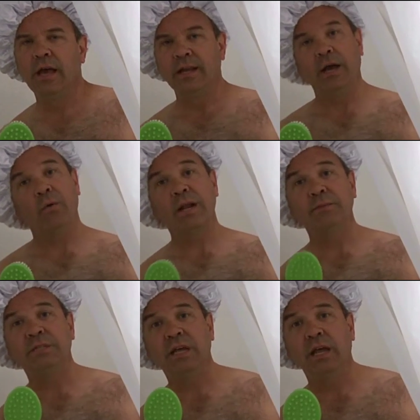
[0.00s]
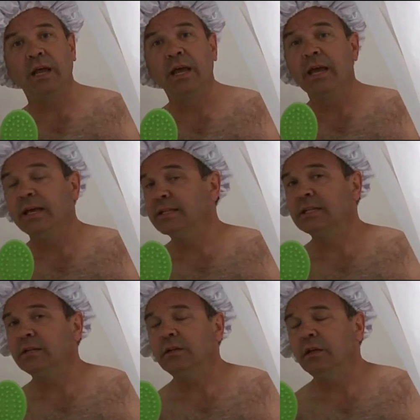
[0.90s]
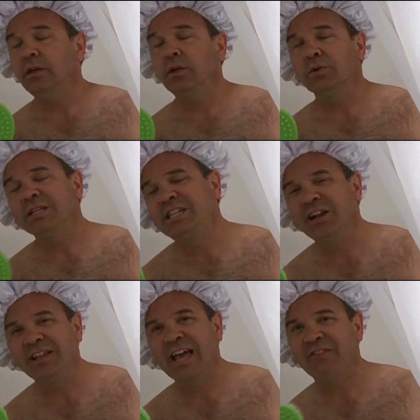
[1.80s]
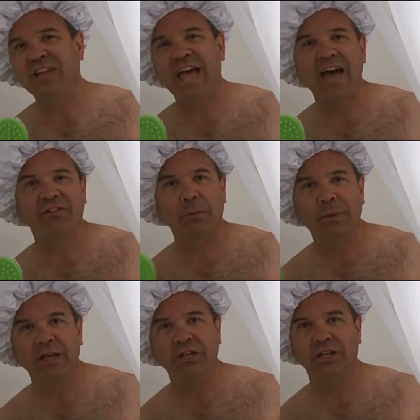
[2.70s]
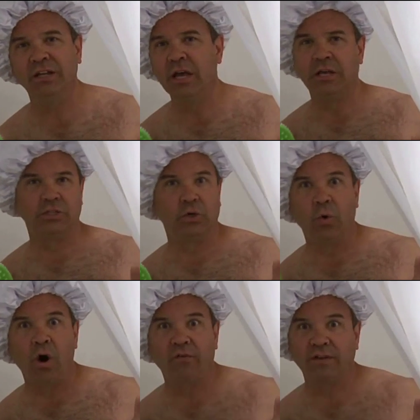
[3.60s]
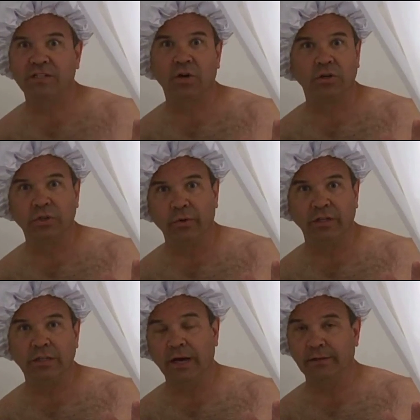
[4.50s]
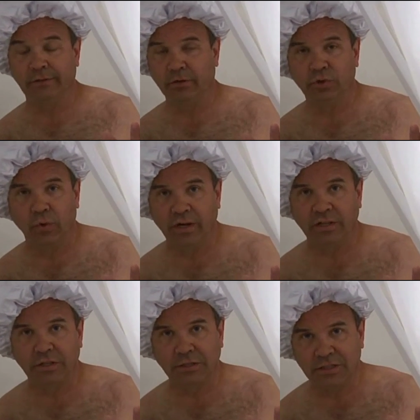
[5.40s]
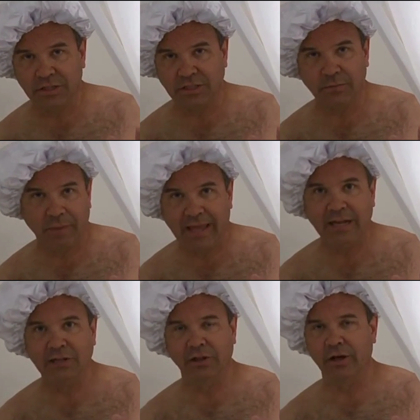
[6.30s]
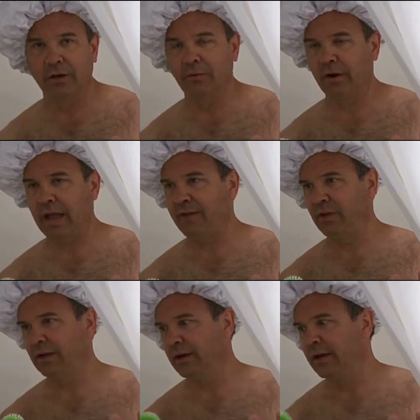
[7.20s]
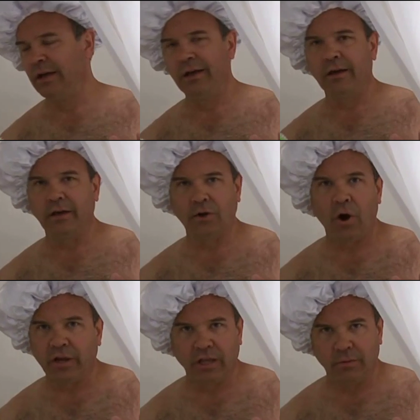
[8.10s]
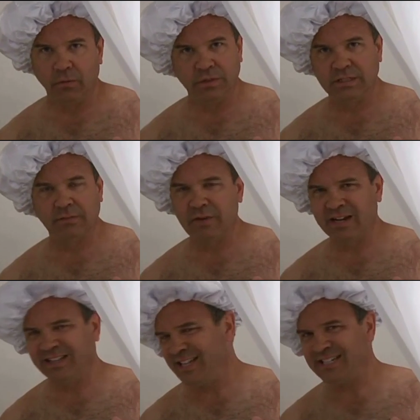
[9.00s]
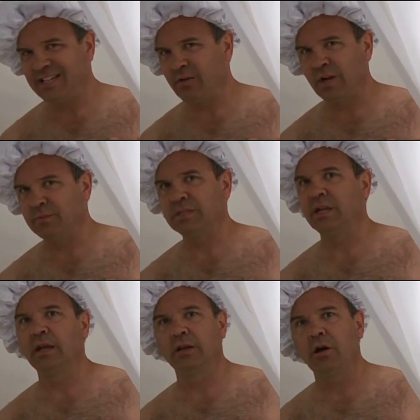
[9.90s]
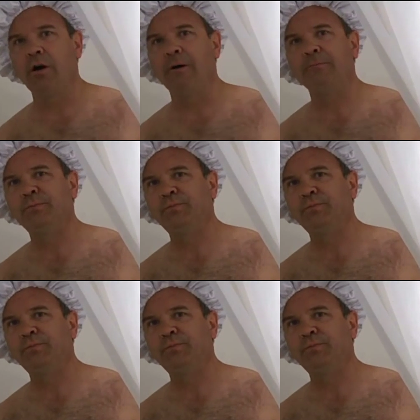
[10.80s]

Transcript: Now, what I'm saying is you don't necessarily have to have an opinion to go off and start doing, joining the debate club or having an argument with somebody. That's not what I'm saying at all.